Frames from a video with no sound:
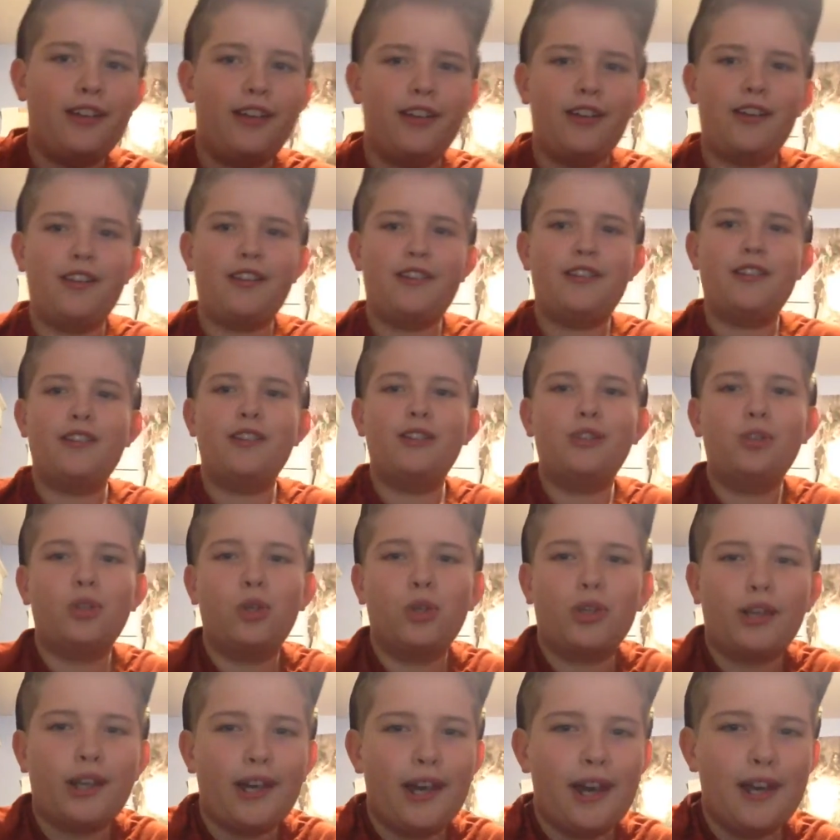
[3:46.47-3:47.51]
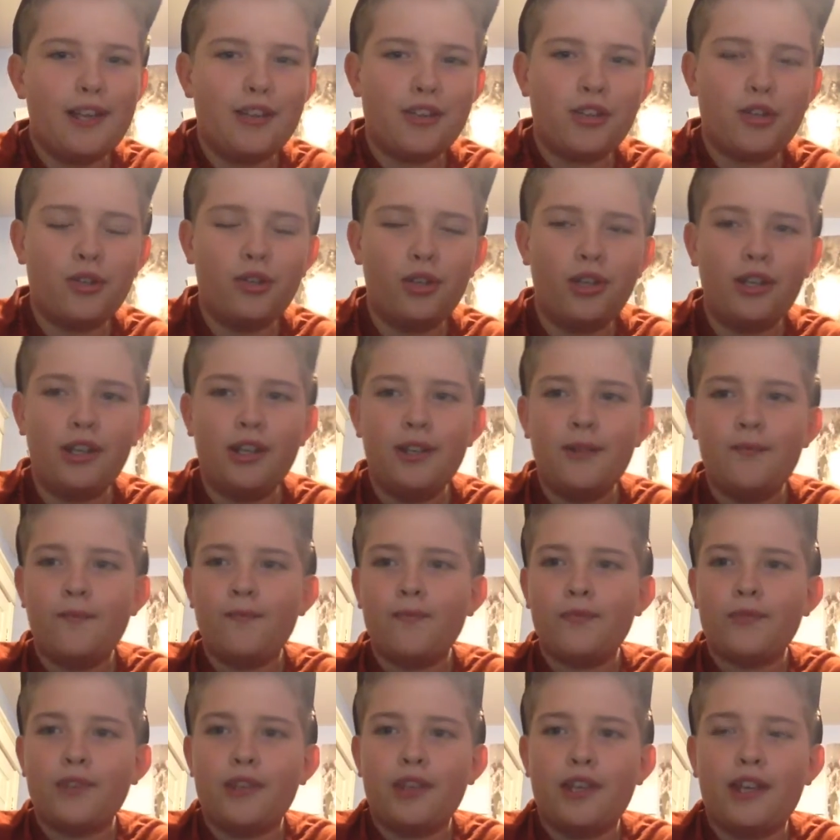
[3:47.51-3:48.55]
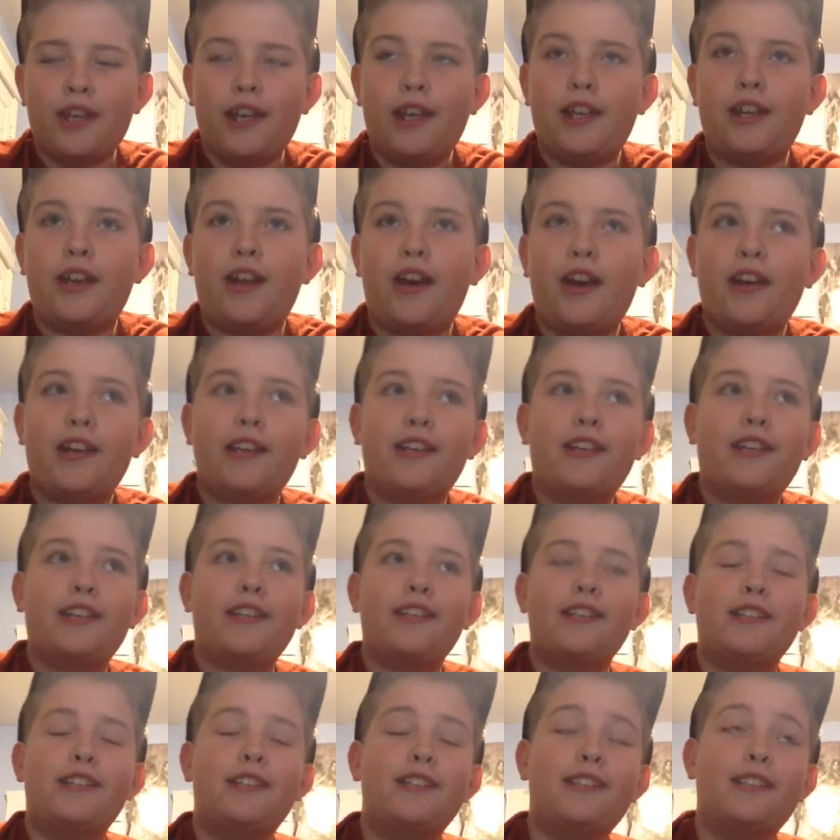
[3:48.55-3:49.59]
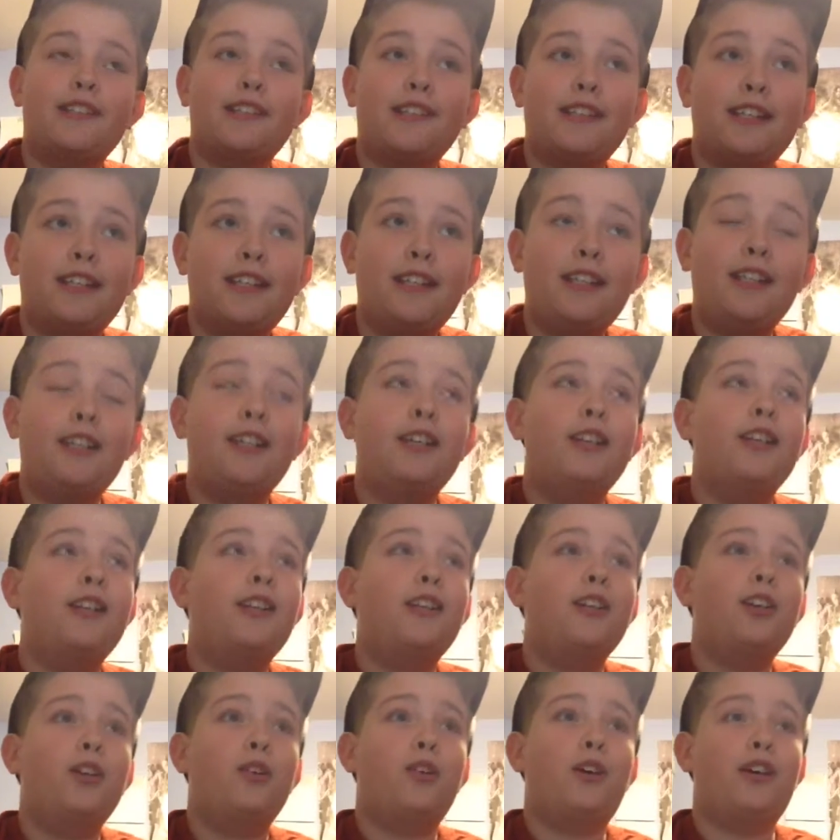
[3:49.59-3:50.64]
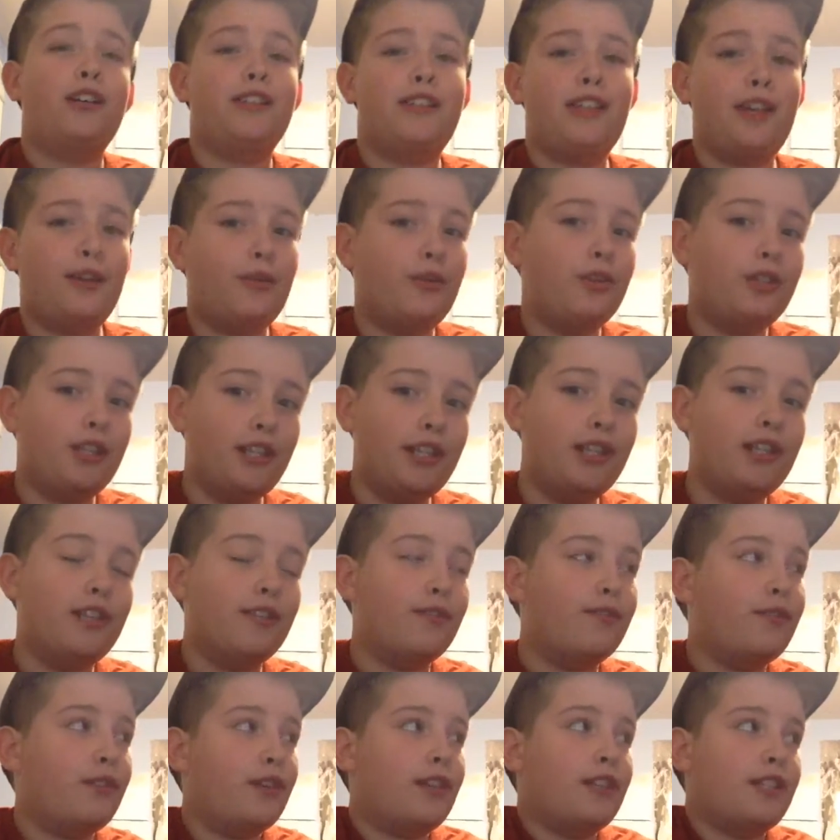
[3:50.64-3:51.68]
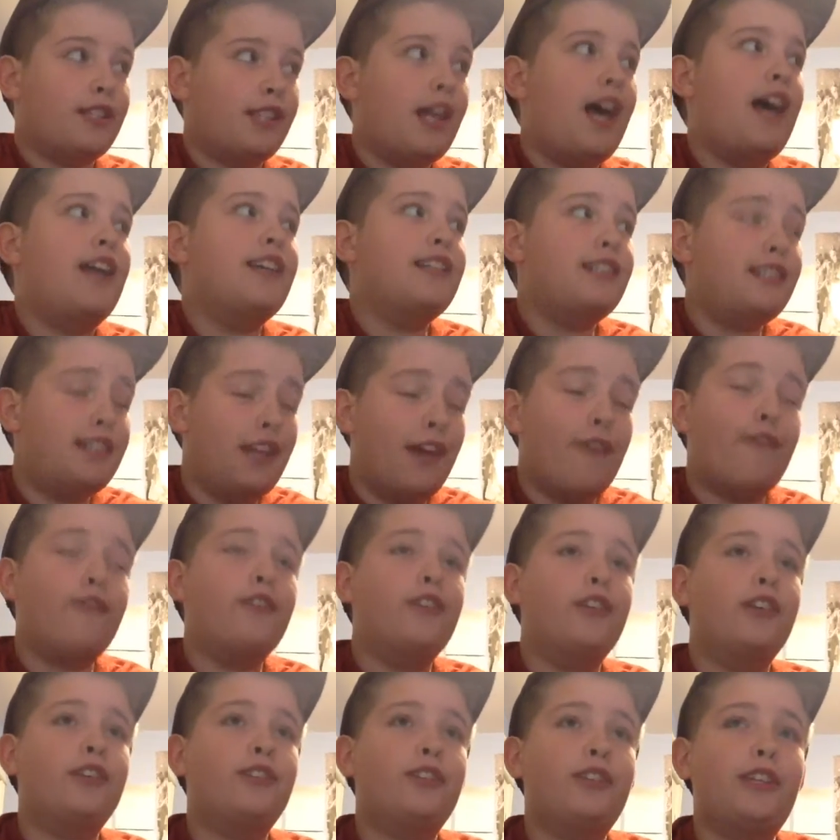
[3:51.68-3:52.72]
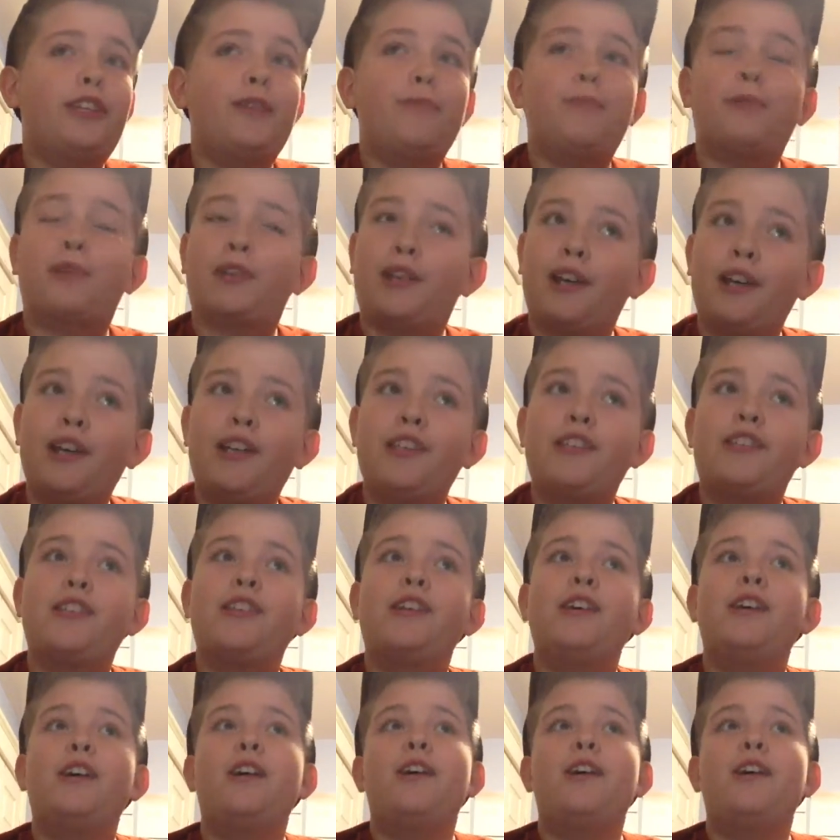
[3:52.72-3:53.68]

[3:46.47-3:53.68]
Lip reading: It didn't look as good, and I can see why they would need to fix that, definitely, because